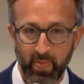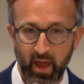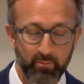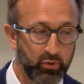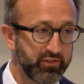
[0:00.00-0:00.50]

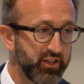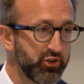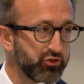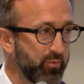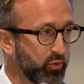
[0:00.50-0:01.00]
And
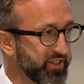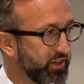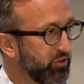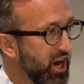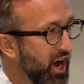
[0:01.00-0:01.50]
President Trump was in
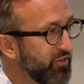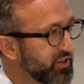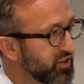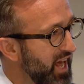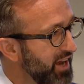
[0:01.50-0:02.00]
Riyadh
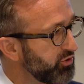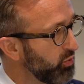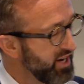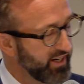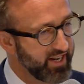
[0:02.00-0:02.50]
this last week,